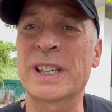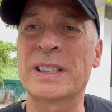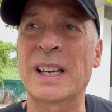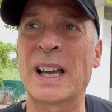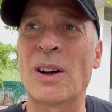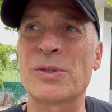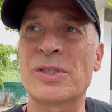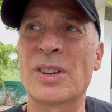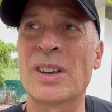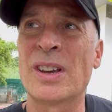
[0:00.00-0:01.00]
in the
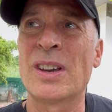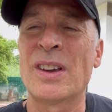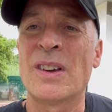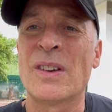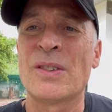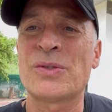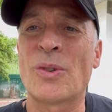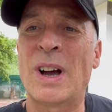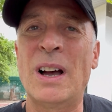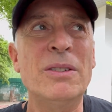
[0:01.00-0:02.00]
house.
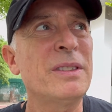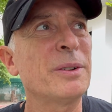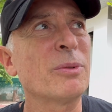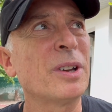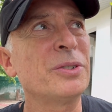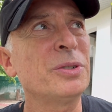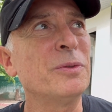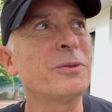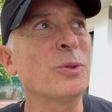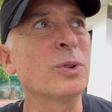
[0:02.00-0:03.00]
So how do they run
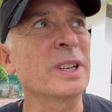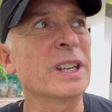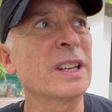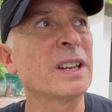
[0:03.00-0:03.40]
240